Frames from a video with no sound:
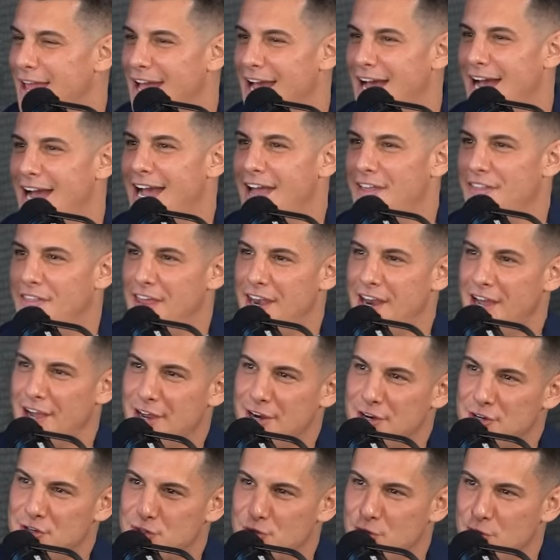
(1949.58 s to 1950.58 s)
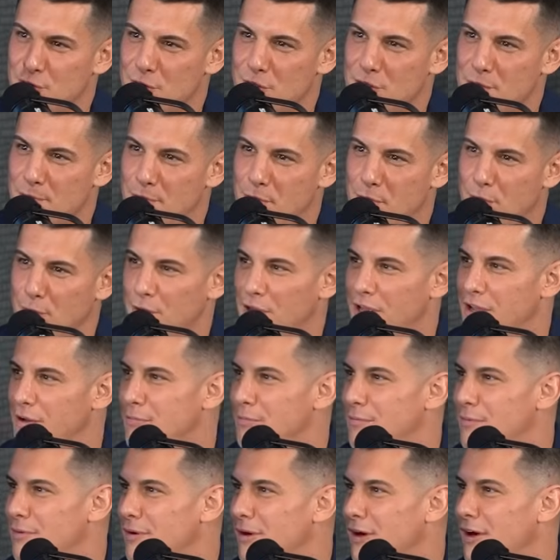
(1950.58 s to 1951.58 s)
Yeah, and then I got to show you the
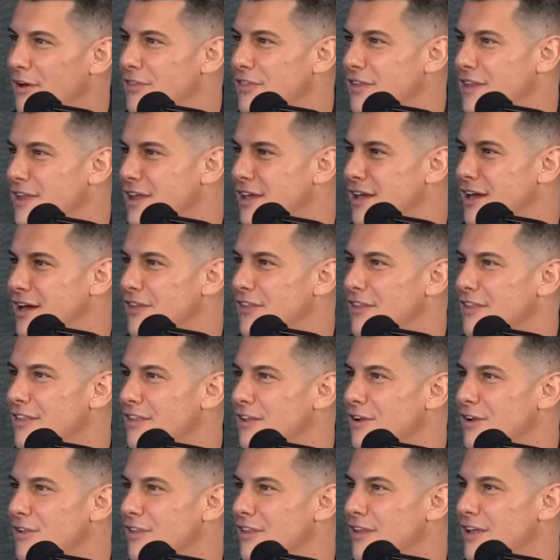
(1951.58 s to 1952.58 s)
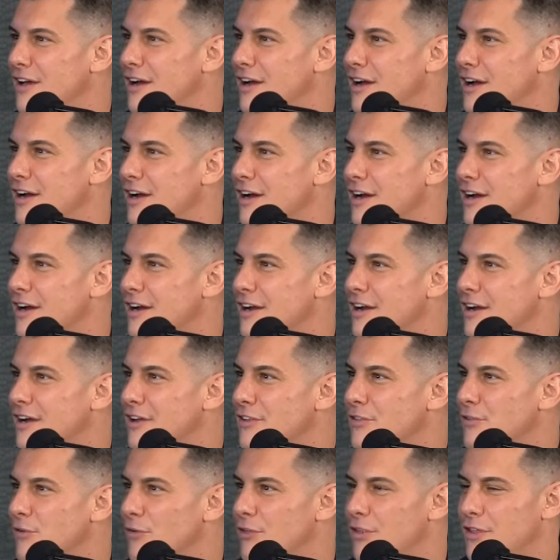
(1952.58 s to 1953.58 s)
podium on the little.
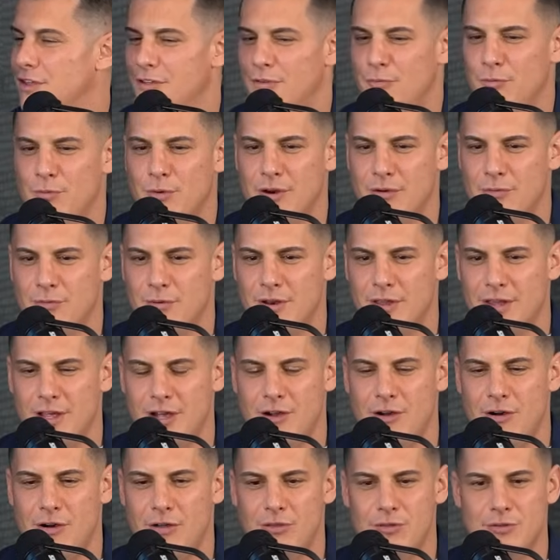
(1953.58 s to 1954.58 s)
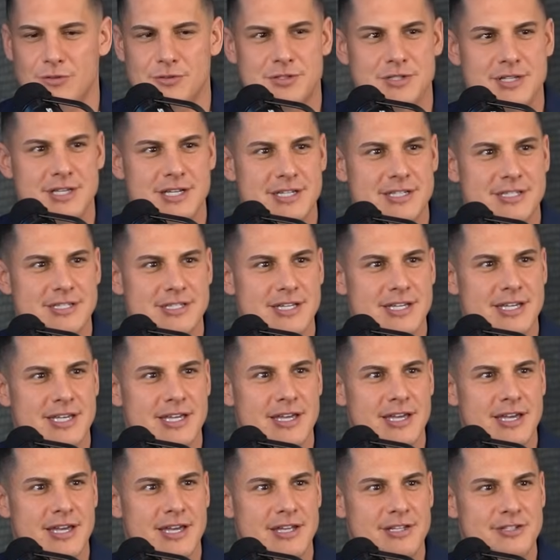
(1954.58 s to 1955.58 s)
What do they call those things?
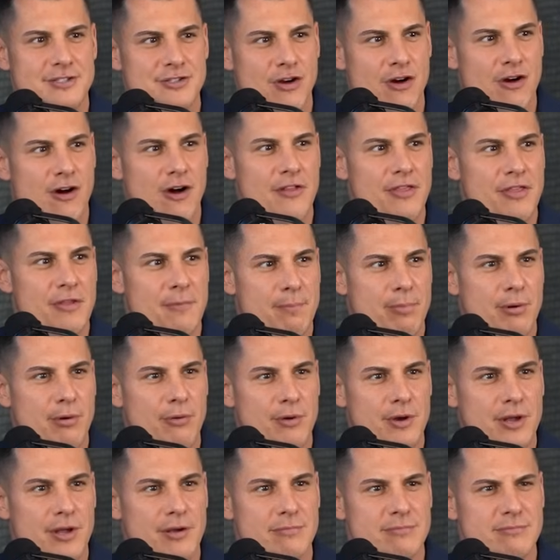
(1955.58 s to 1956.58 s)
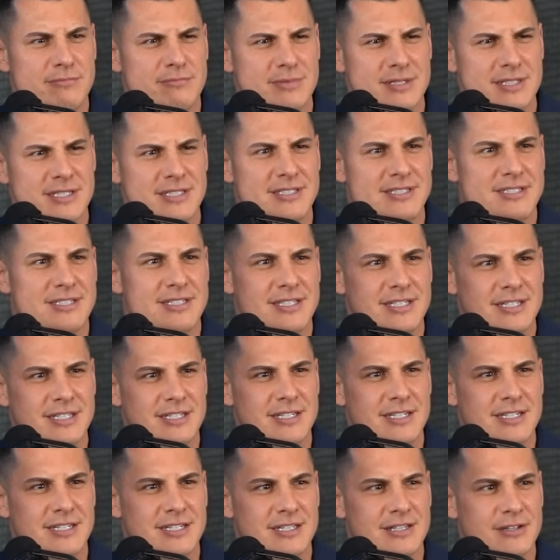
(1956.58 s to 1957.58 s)
It's on the podium, but it's
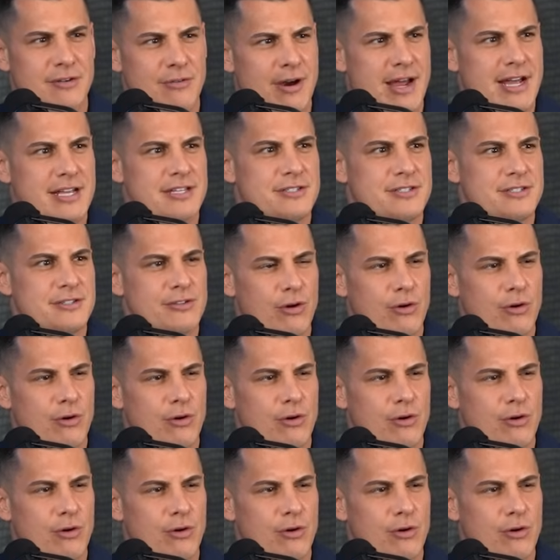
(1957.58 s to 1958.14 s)
the rise.